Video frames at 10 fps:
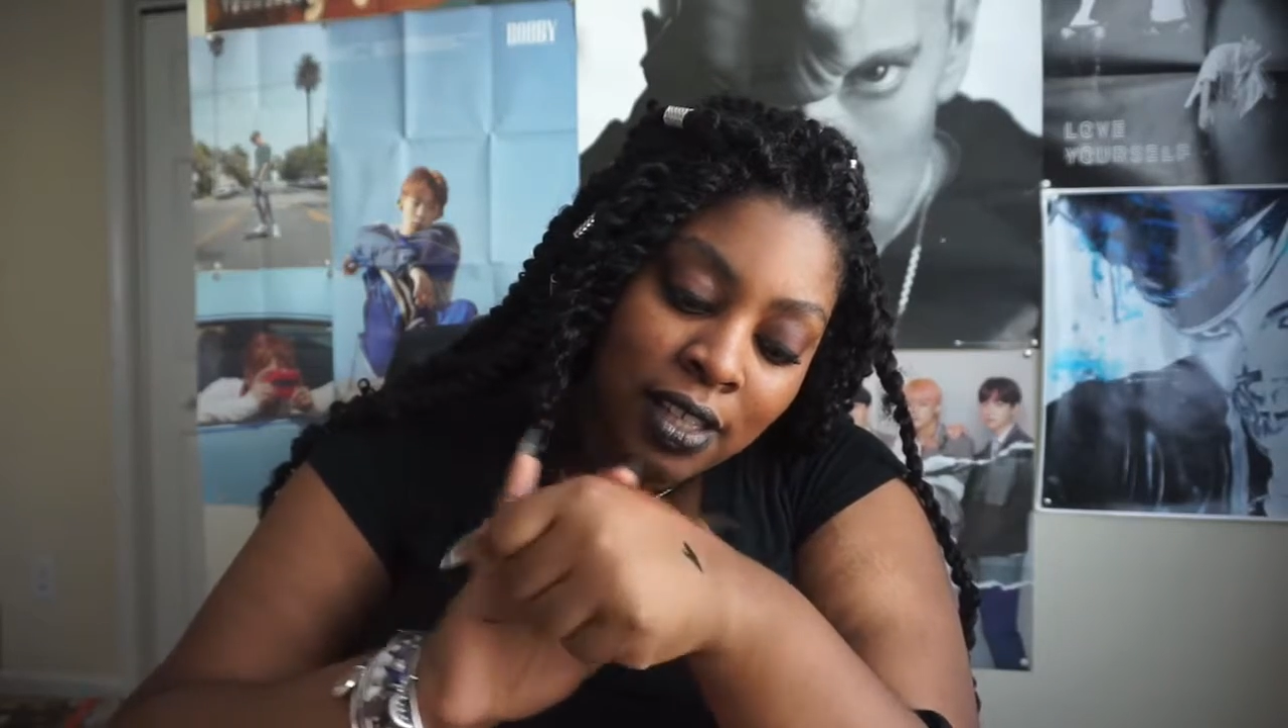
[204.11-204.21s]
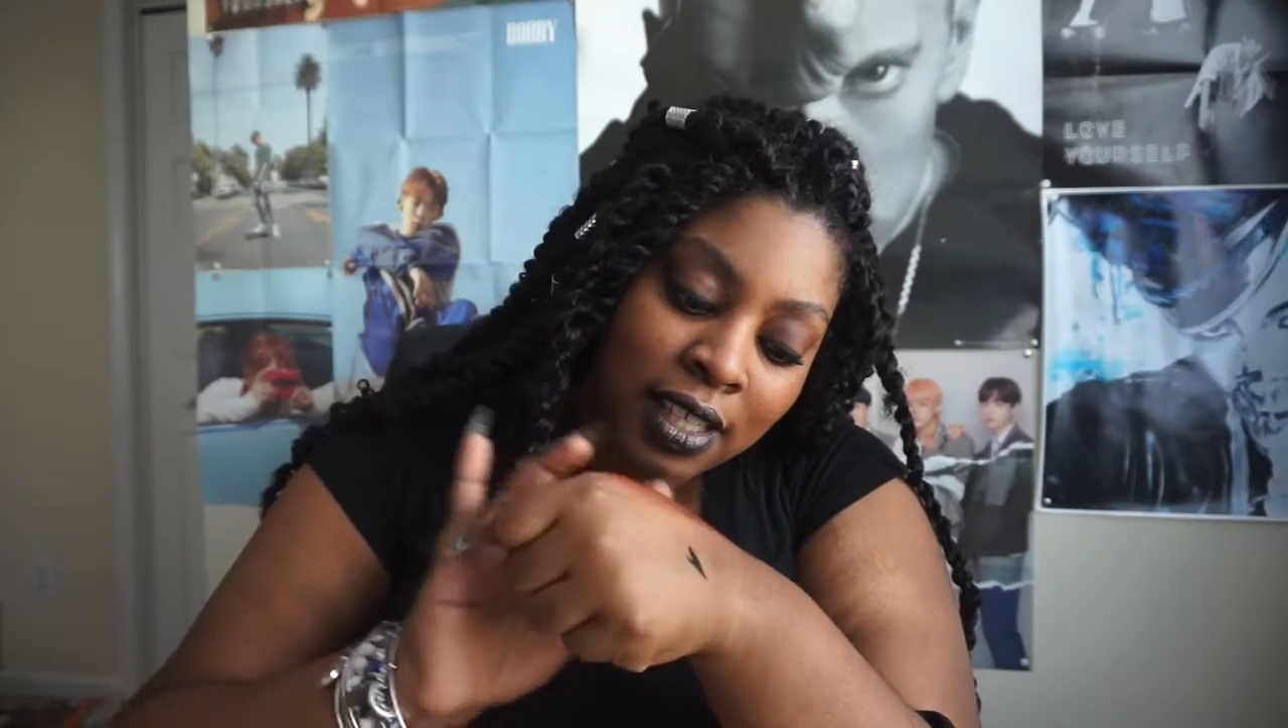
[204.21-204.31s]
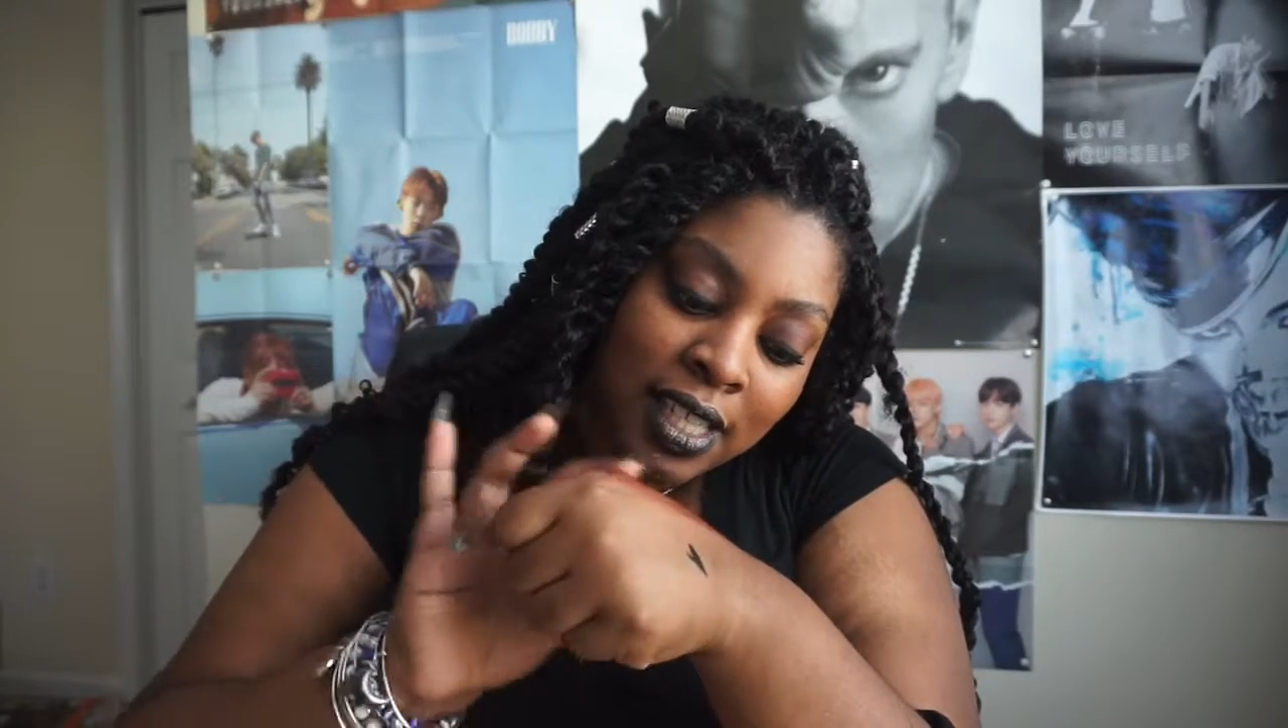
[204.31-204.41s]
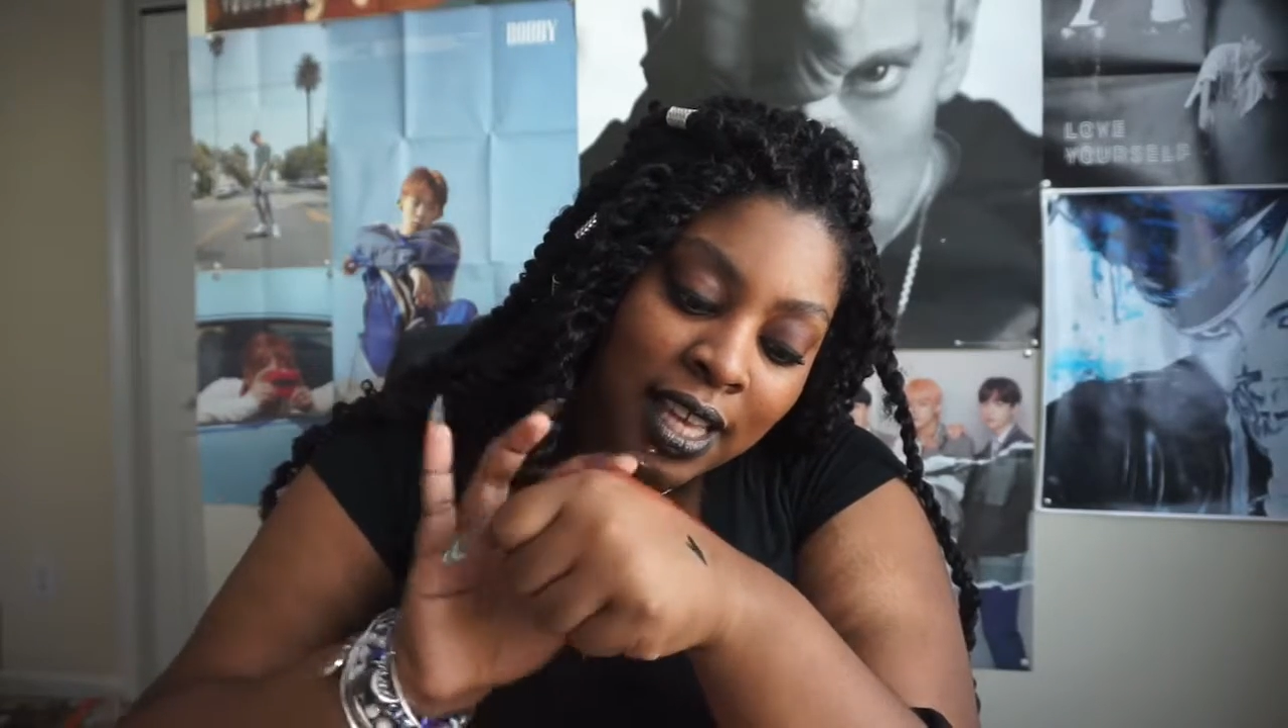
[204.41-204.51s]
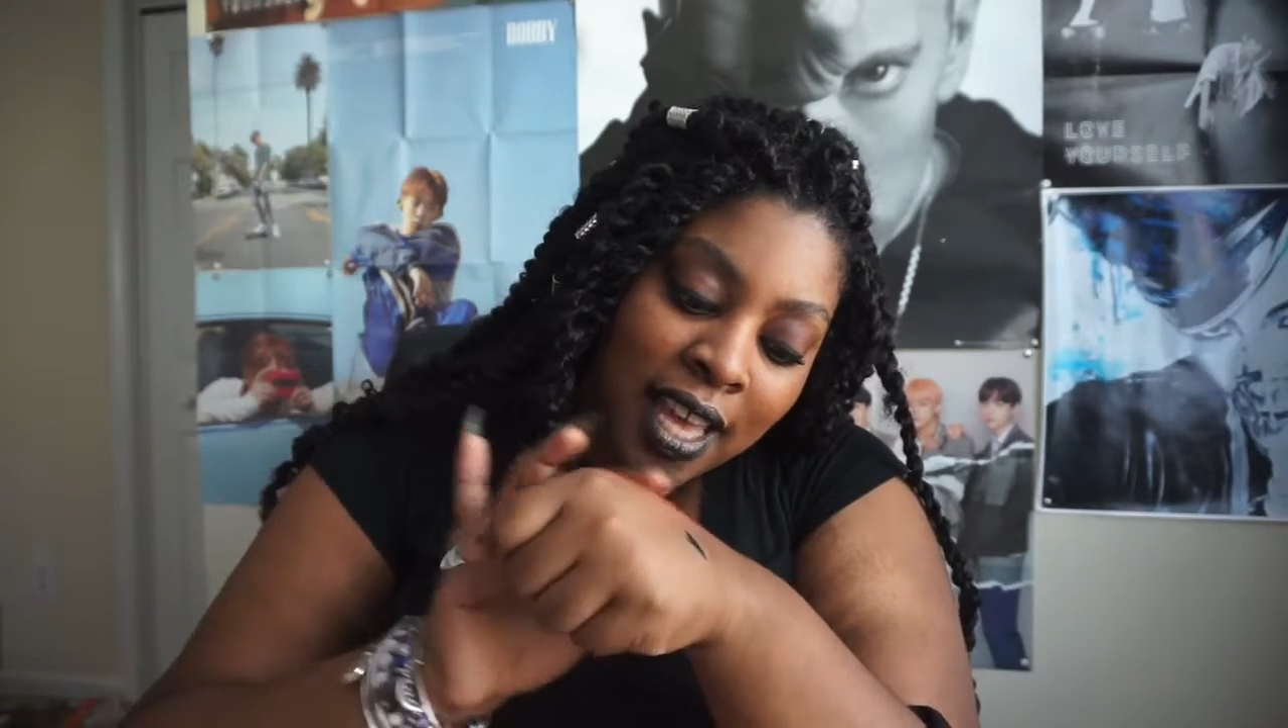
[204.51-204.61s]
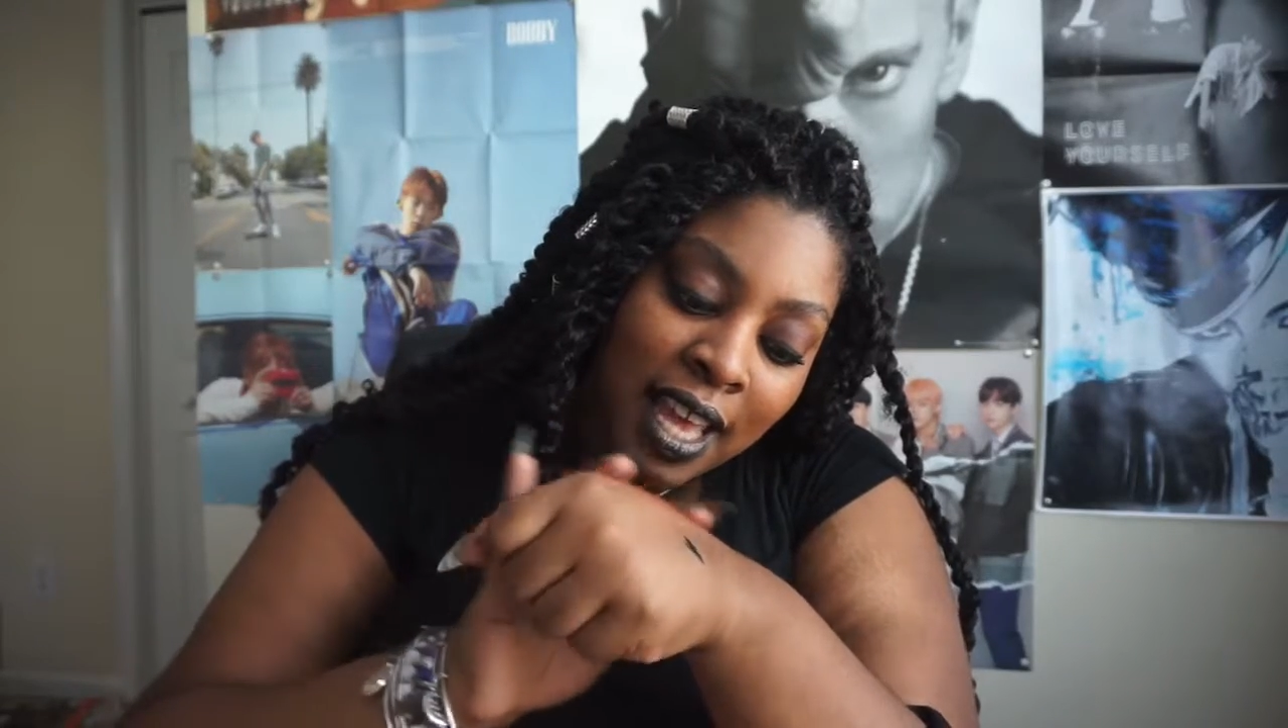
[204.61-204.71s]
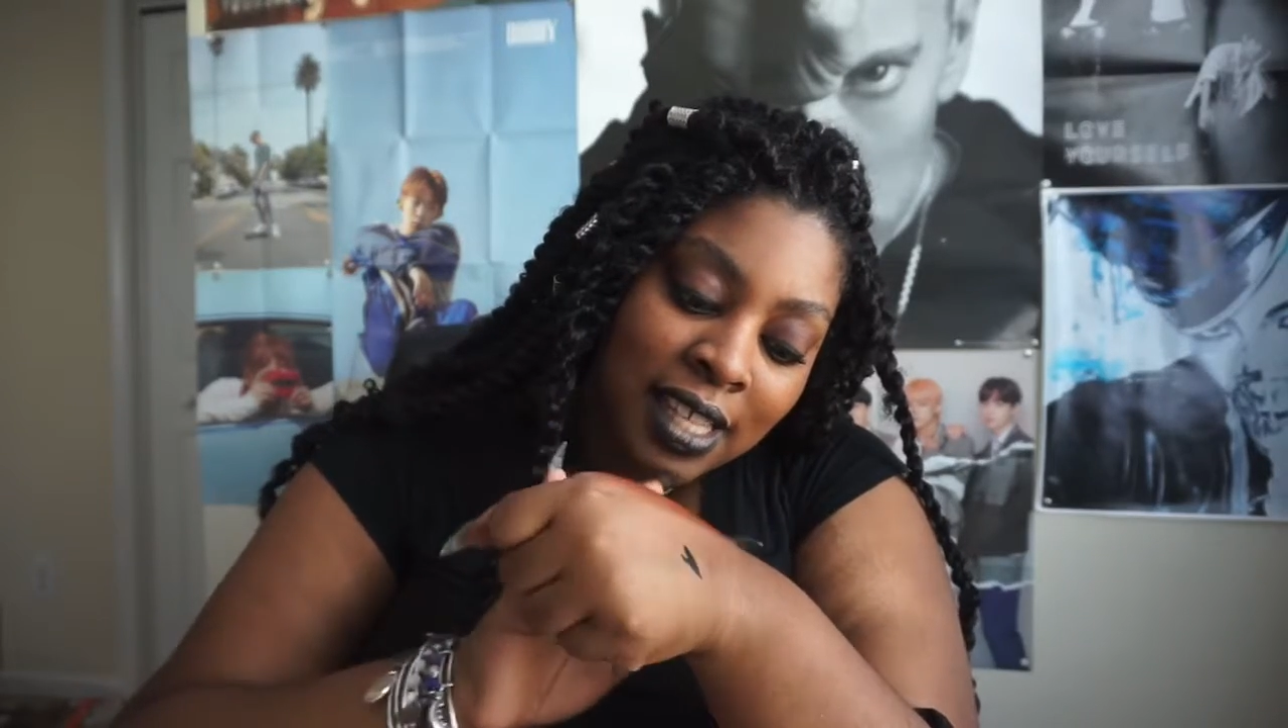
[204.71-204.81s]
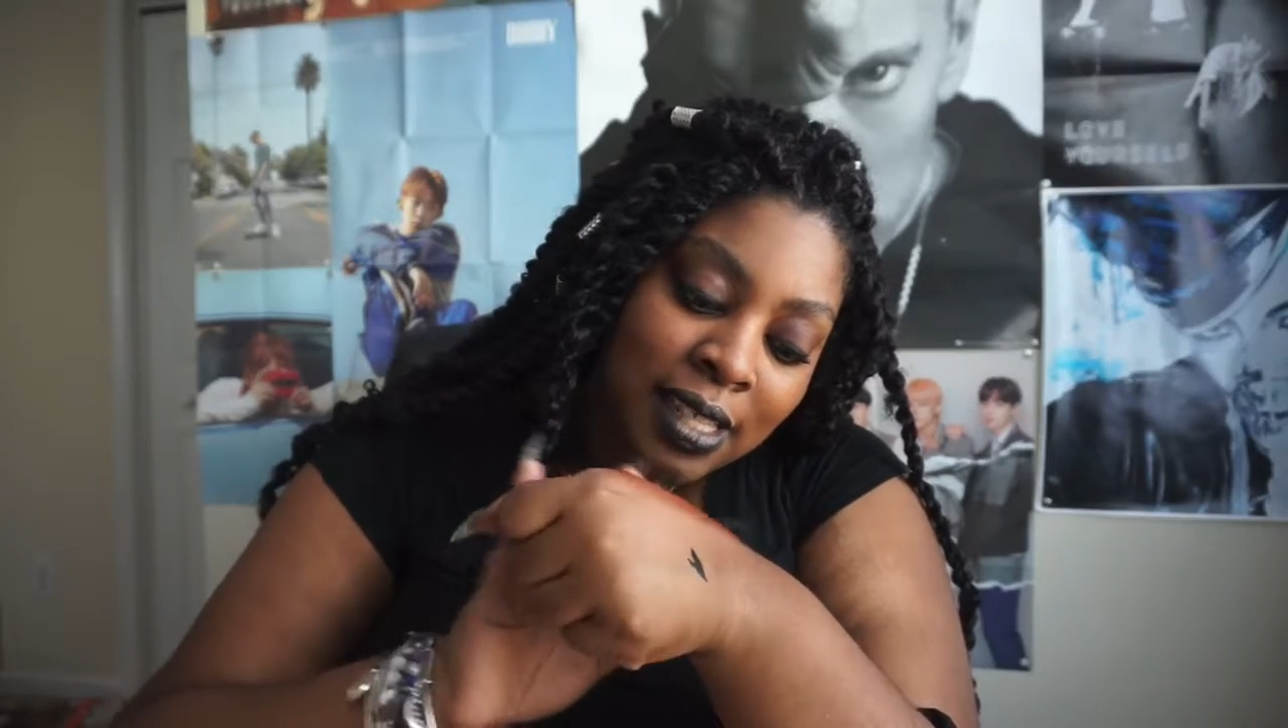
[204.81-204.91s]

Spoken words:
looks like it has